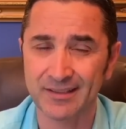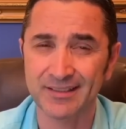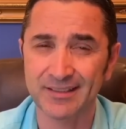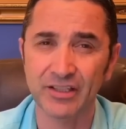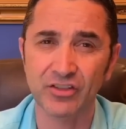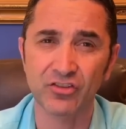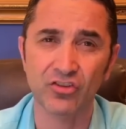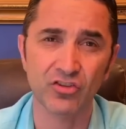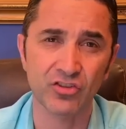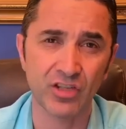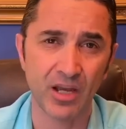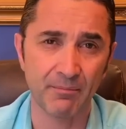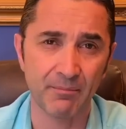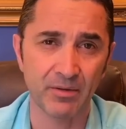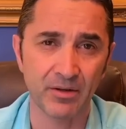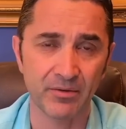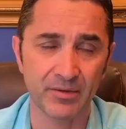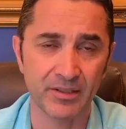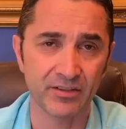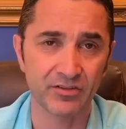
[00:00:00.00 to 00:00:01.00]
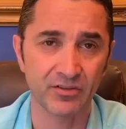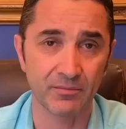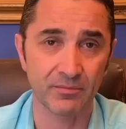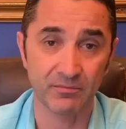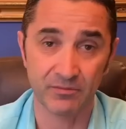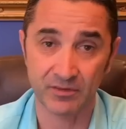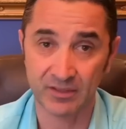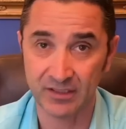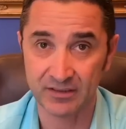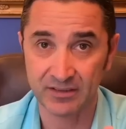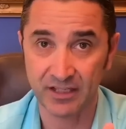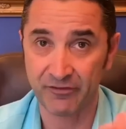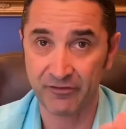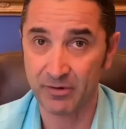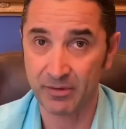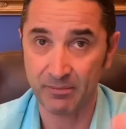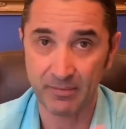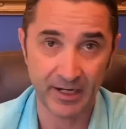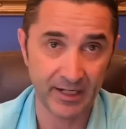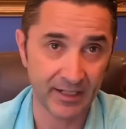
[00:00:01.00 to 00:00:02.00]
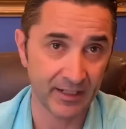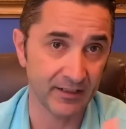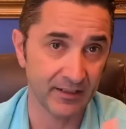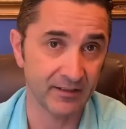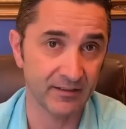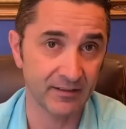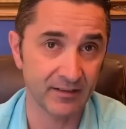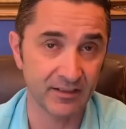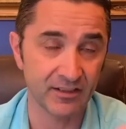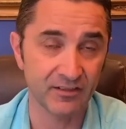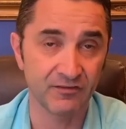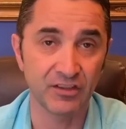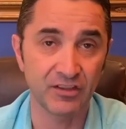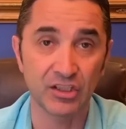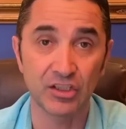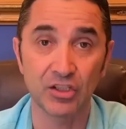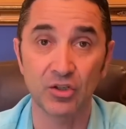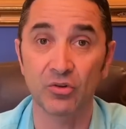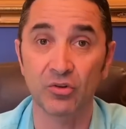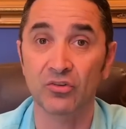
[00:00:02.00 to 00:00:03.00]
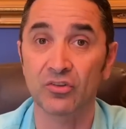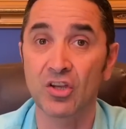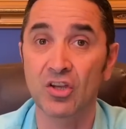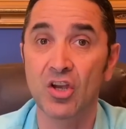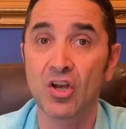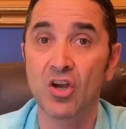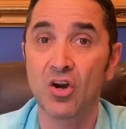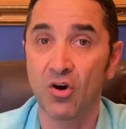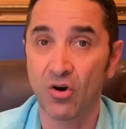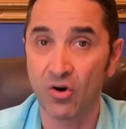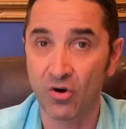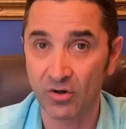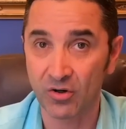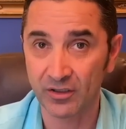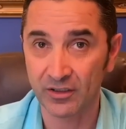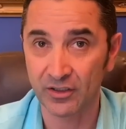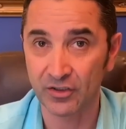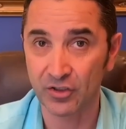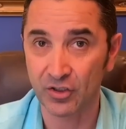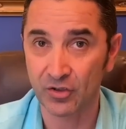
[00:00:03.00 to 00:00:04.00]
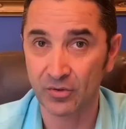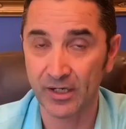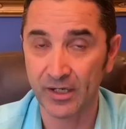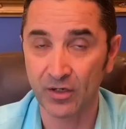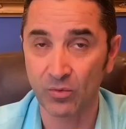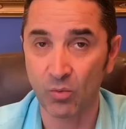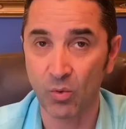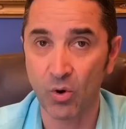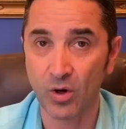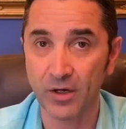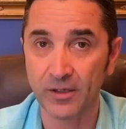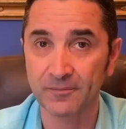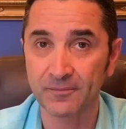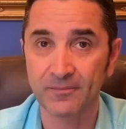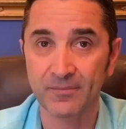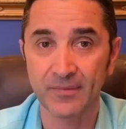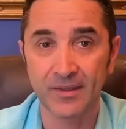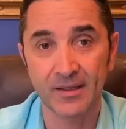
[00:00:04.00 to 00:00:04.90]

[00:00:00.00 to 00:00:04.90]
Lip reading: six submarines since I've been making these videos on the Ukraine war.